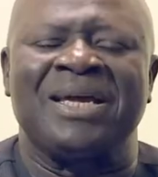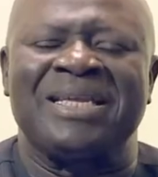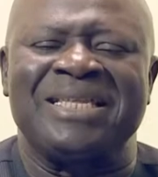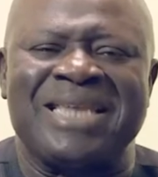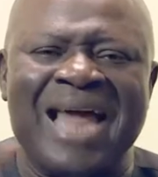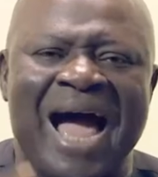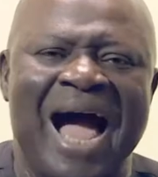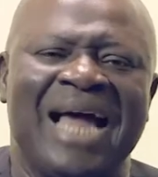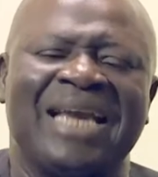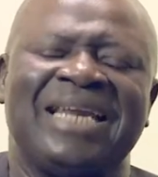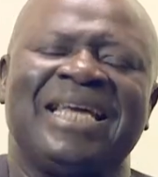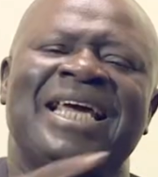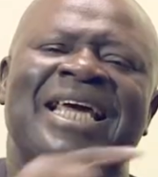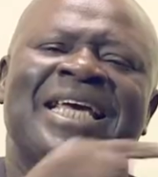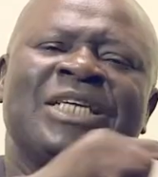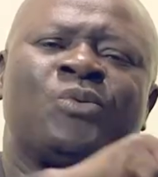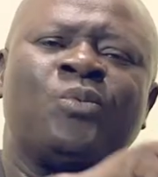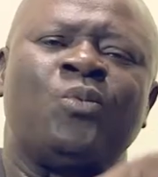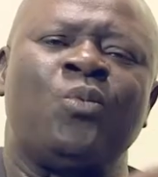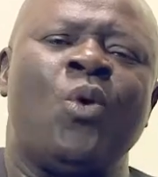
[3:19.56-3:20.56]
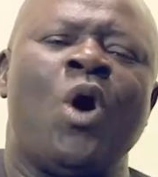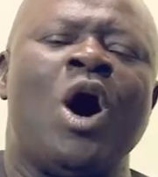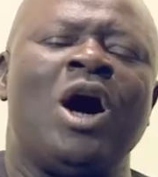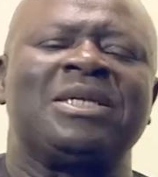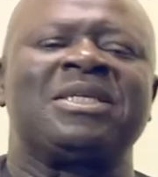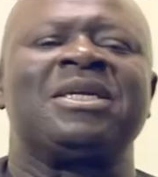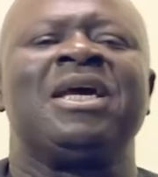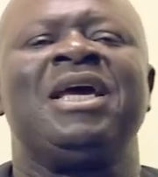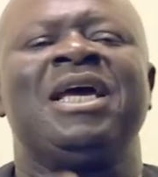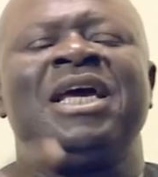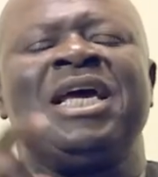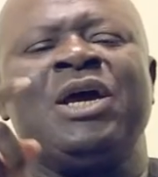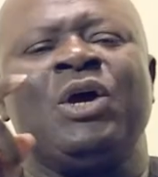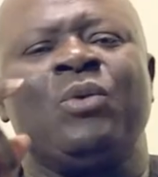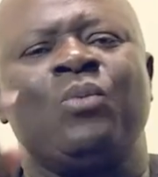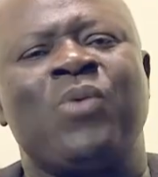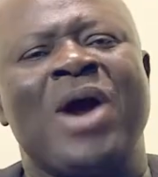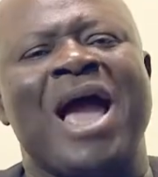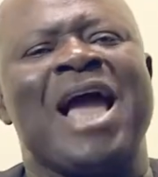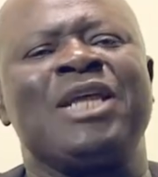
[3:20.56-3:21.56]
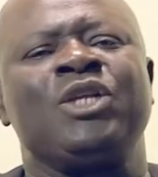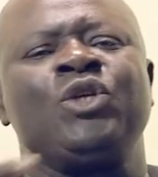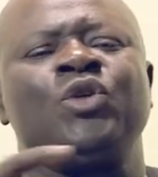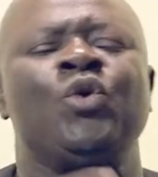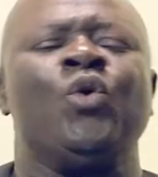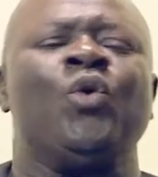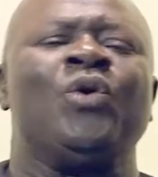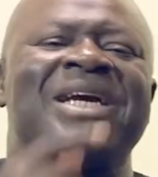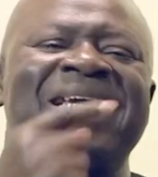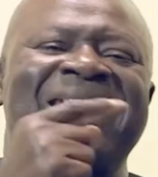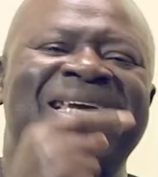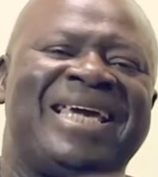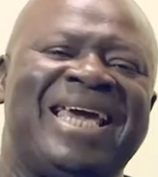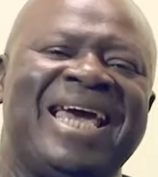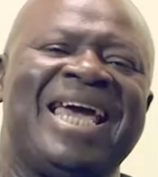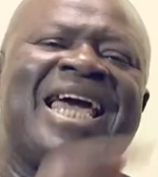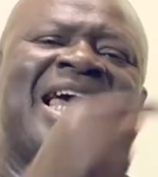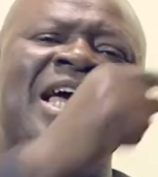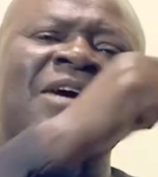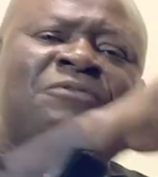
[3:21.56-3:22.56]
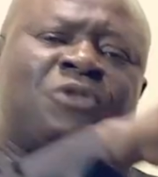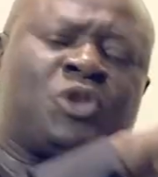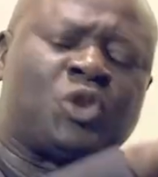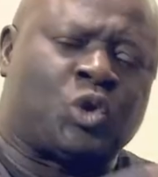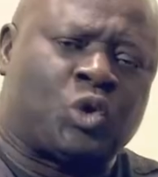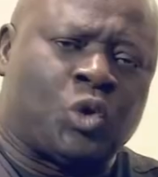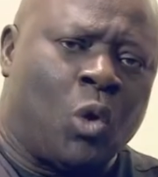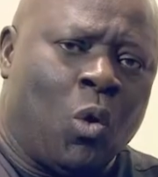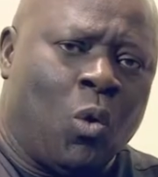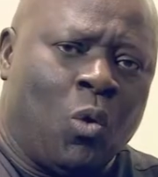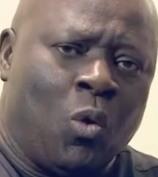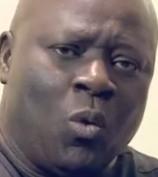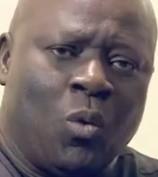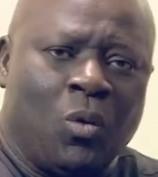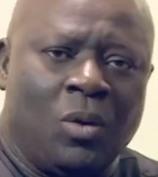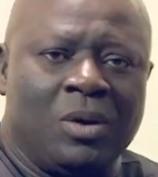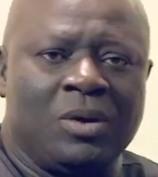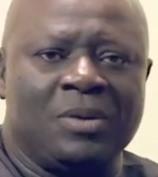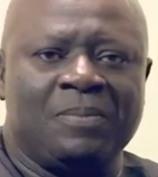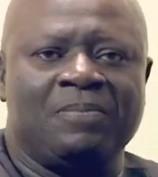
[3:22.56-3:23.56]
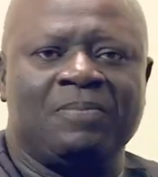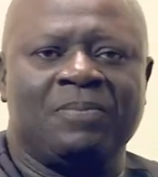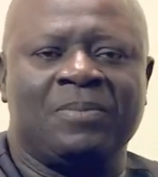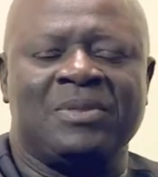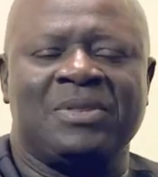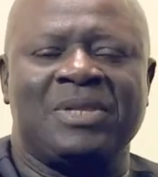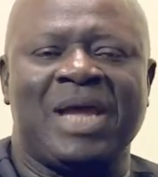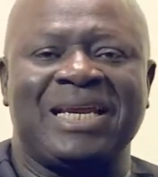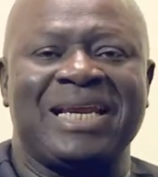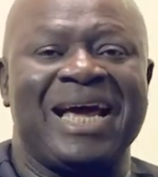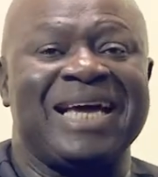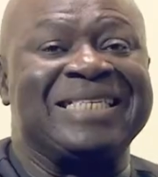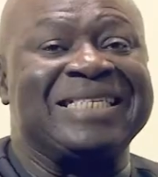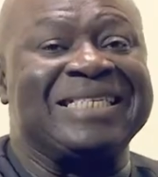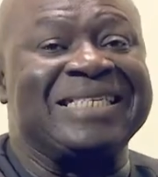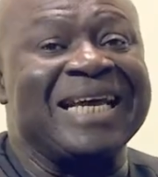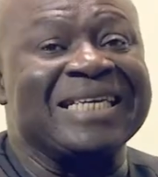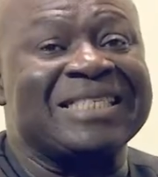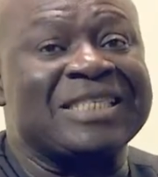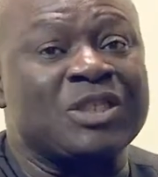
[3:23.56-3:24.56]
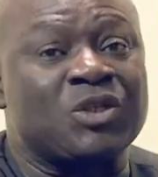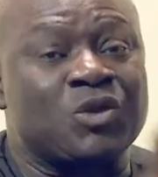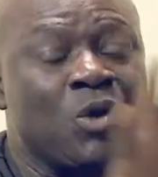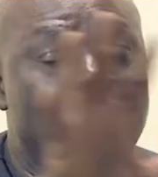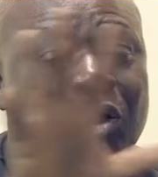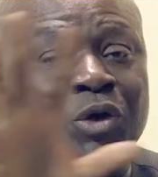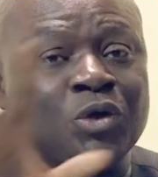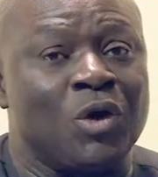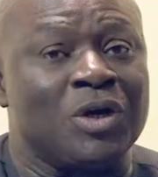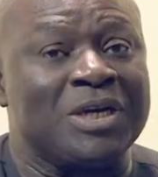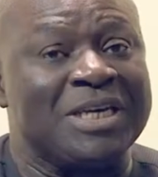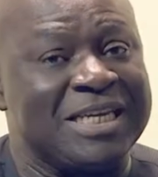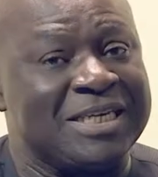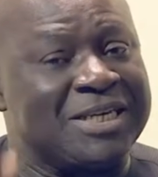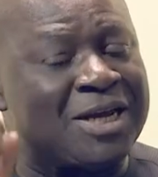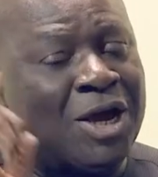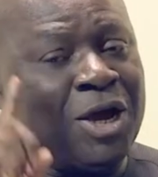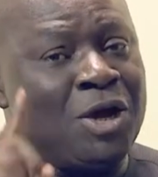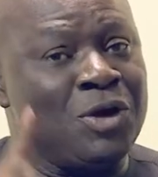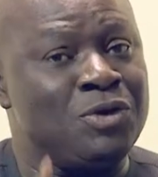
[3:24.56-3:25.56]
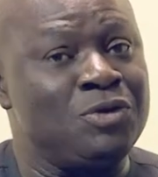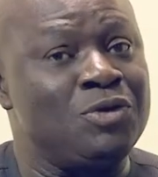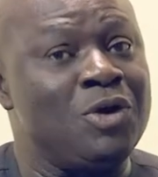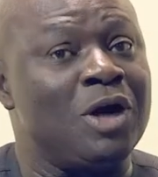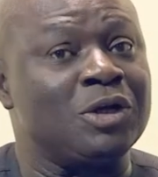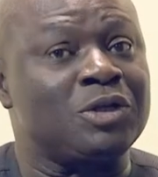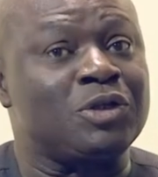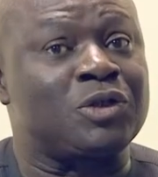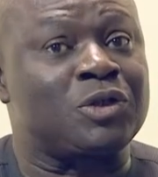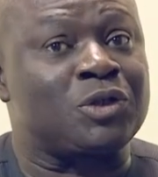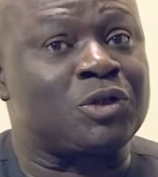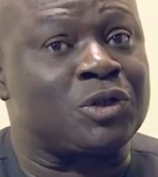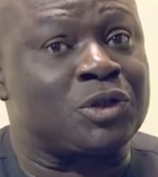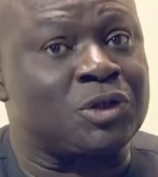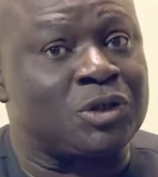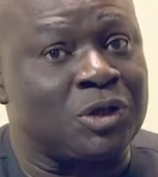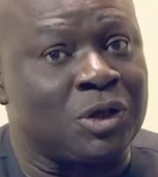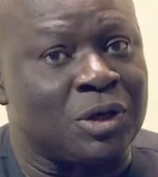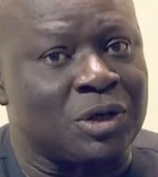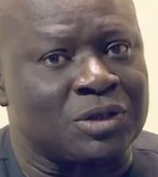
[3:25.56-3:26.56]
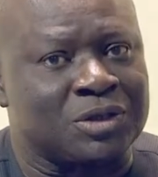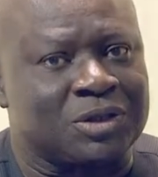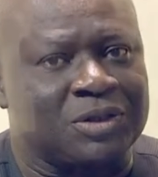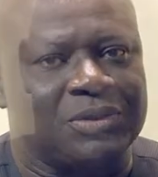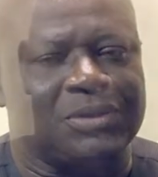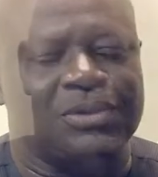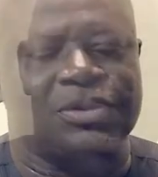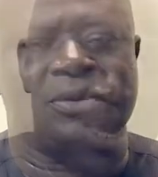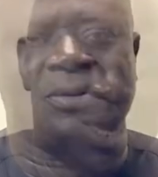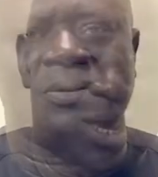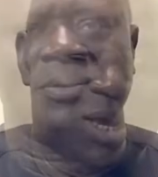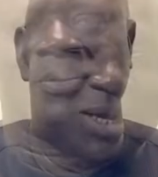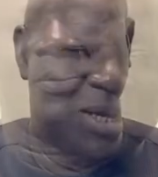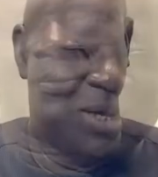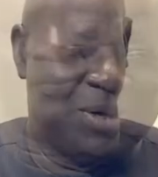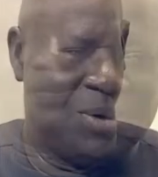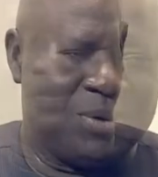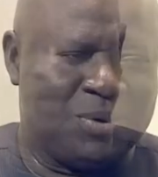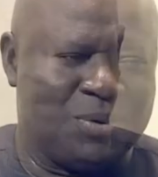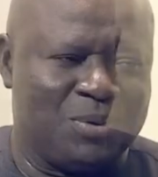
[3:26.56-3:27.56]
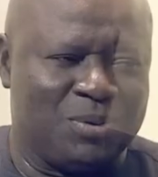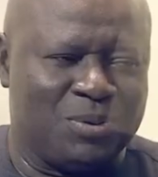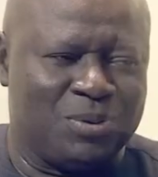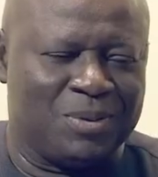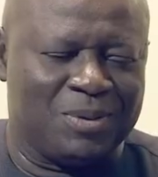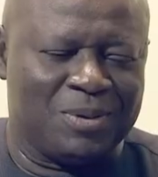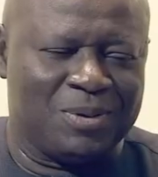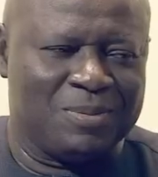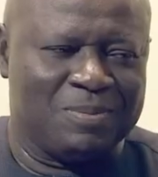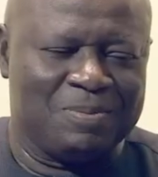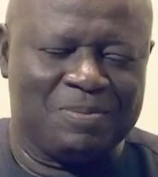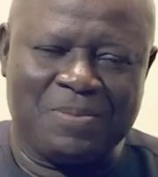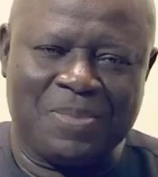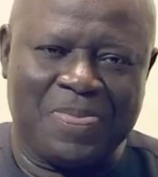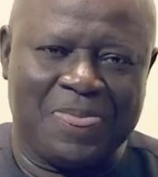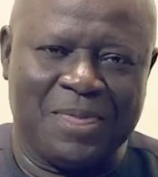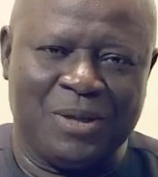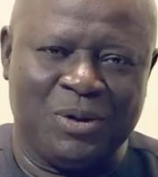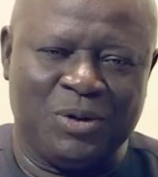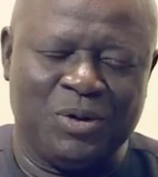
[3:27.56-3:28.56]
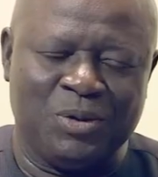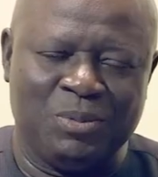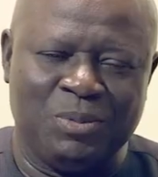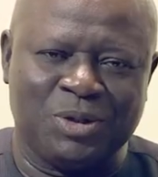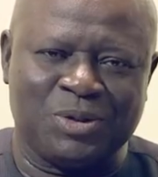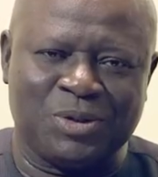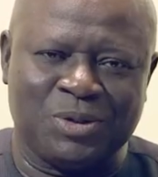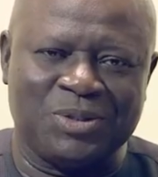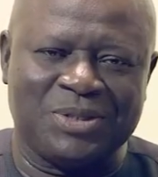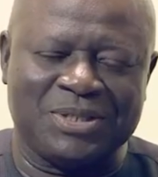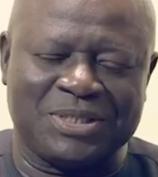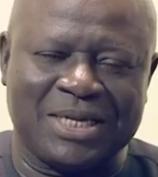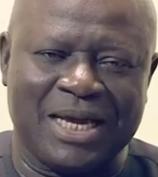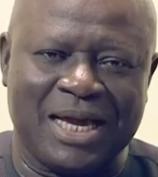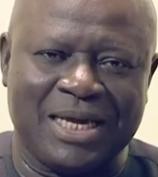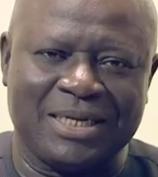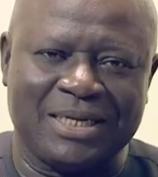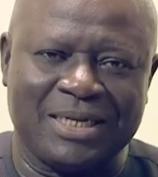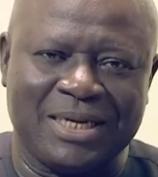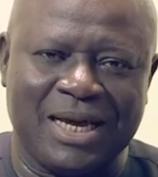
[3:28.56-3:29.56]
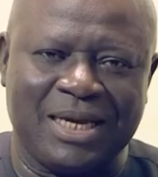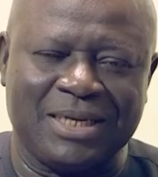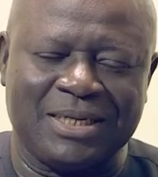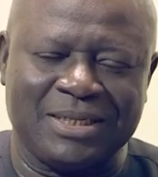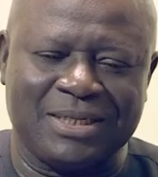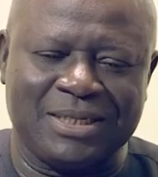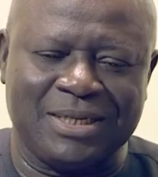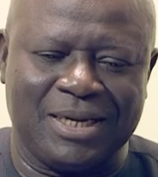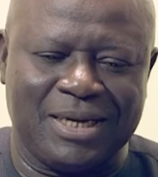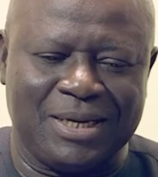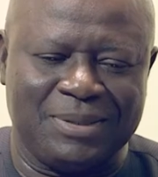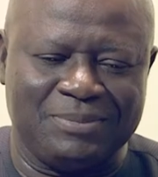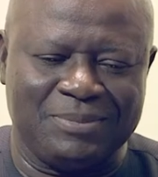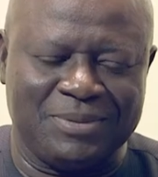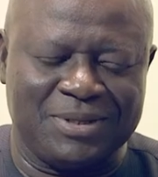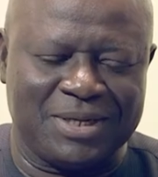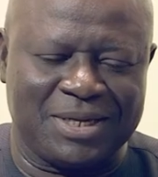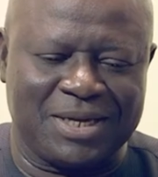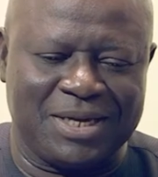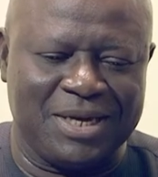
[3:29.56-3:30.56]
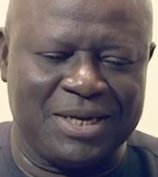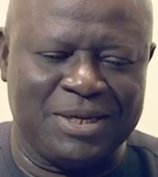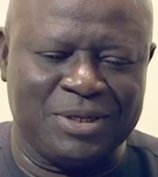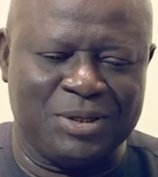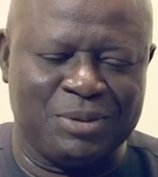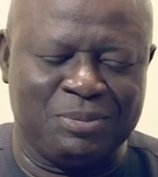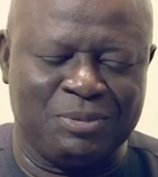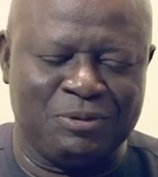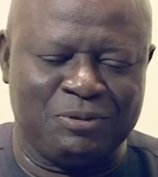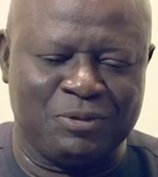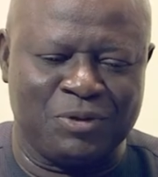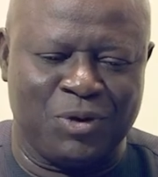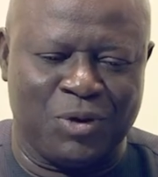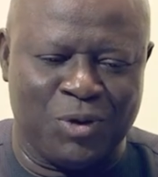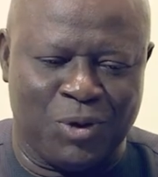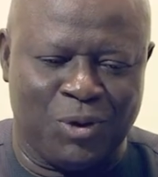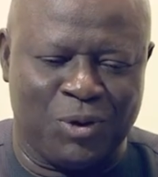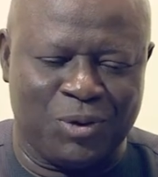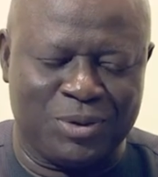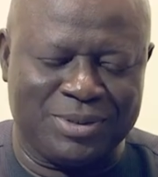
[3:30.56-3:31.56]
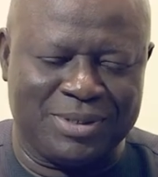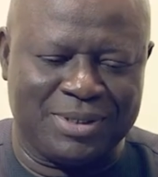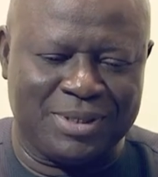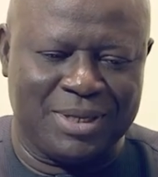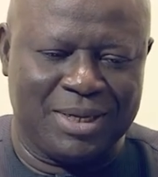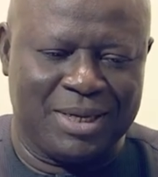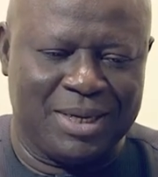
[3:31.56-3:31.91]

That is what, when you give to, that addresses all your need, not church. Oh, you must understand that the kingdom of God